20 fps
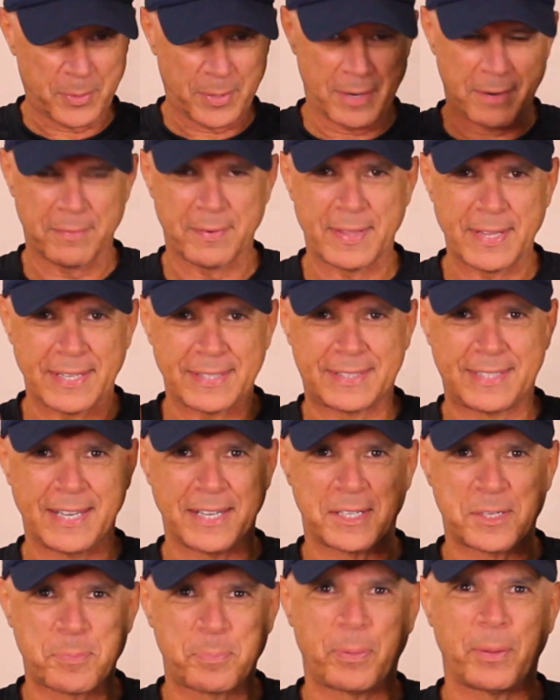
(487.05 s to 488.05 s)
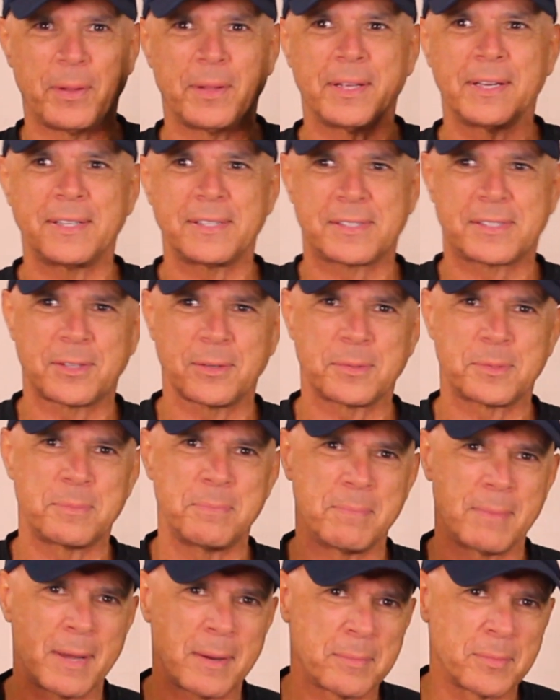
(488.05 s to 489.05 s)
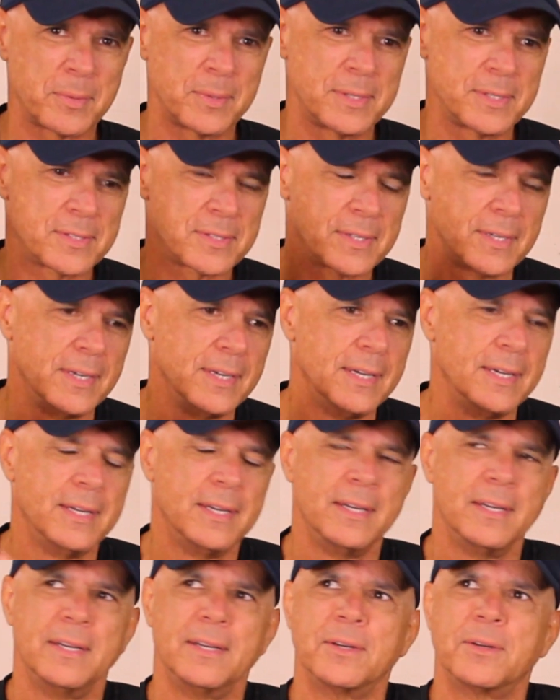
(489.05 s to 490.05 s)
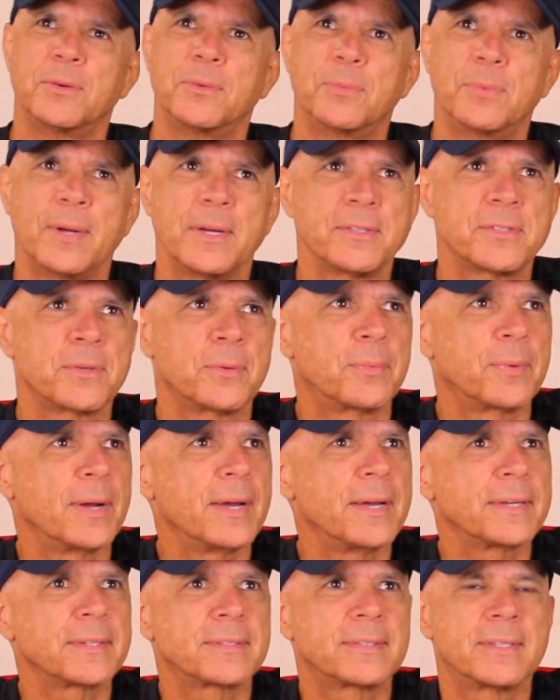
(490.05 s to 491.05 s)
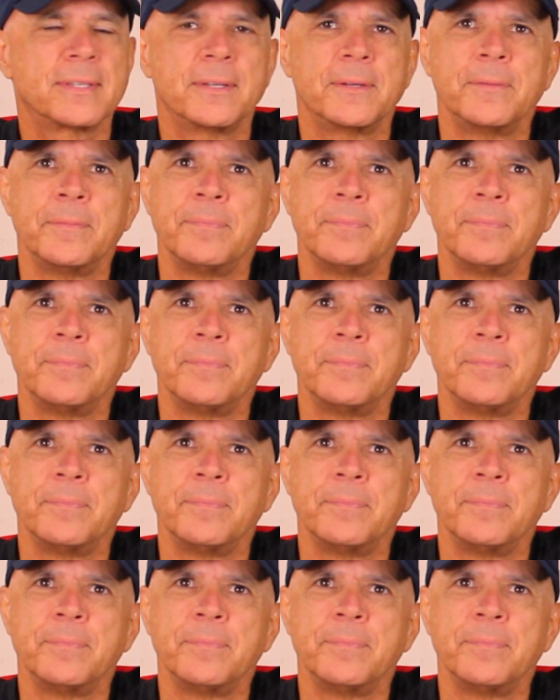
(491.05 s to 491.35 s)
wherever that takes place, those memories resurrect